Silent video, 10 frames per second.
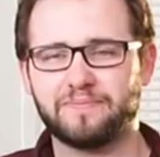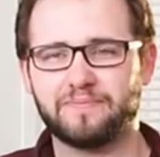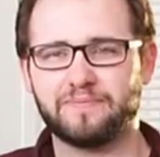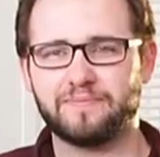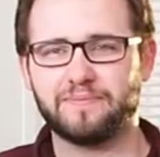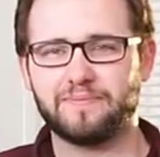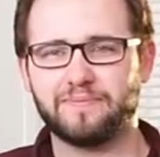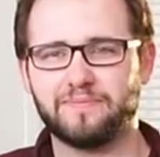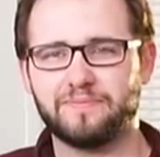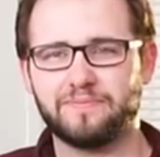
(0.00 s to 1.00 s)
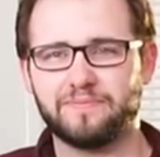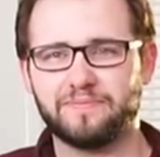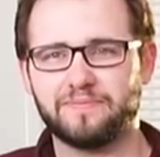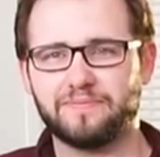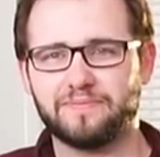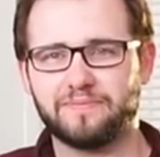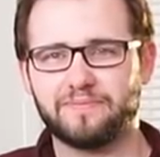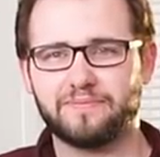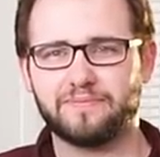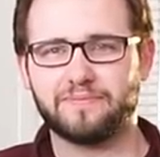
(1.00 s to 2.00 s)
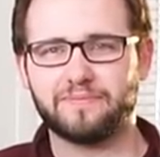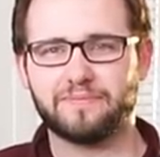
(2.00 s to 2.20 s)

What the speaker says: [no speech]